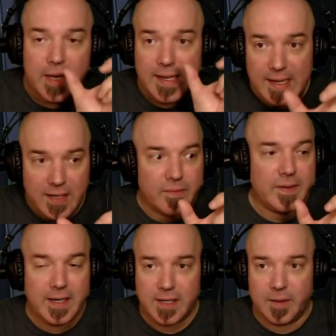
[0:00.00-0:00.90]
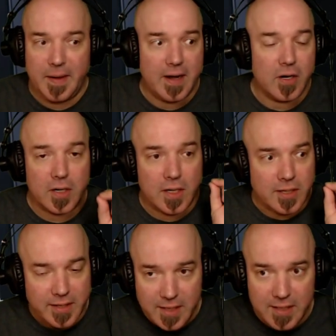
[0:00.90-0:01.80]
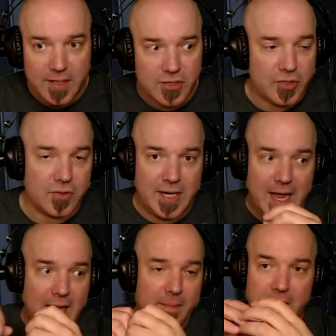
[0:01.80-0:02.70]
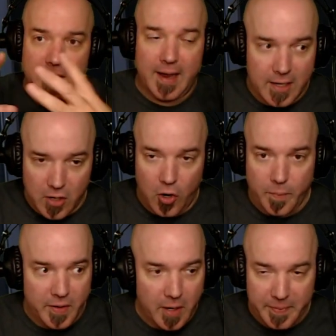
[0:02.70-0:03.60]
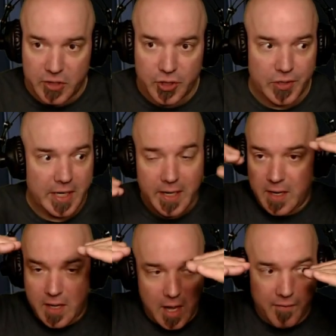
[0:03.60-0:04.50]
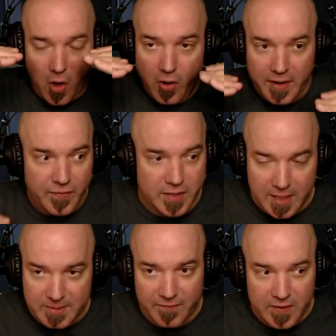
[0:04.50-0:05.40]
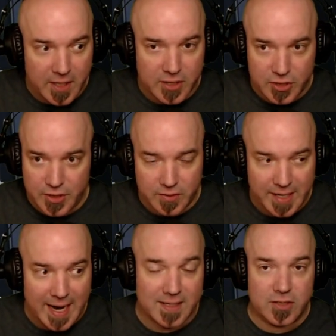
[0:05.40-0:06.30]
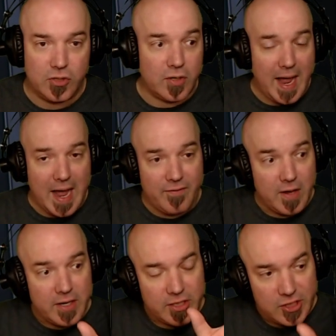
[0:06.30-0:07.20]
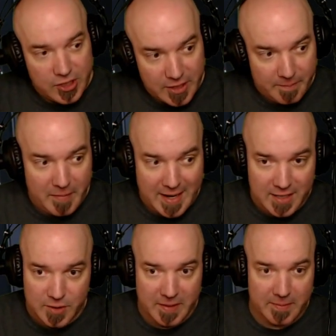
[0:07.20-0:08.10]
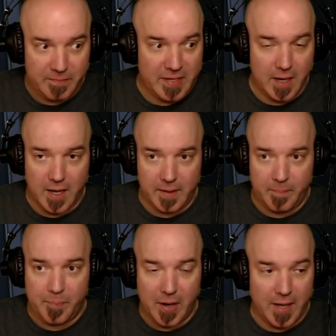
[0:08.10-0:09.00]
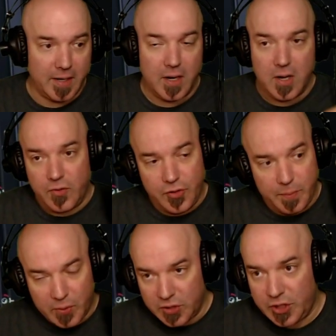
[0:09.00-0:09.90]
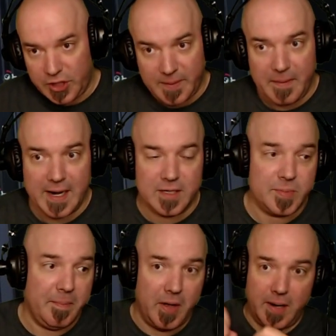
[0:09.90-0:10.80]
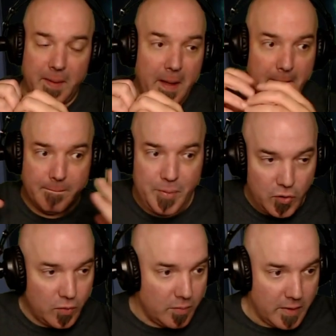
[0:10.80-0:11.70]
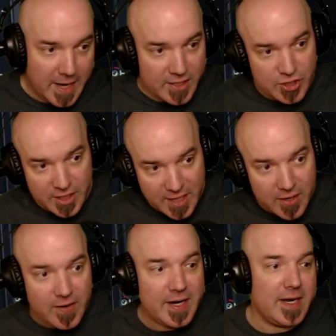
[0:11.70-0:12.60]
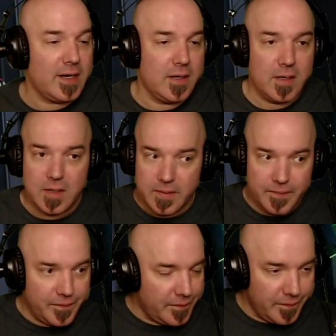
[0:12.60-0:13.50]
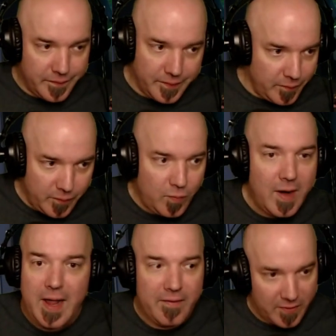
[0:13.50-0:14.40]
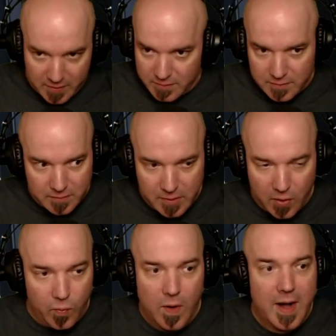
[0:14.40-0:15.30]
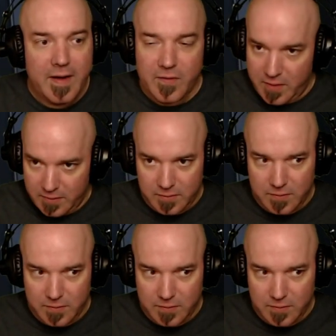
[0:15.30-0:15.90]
in Arena Commander. Click the industrial tab and it open up a tree of all different types of industrial tasks. You could have ship management button. You push a ship management button. Boom. Engineering. Whatever. You know, whatever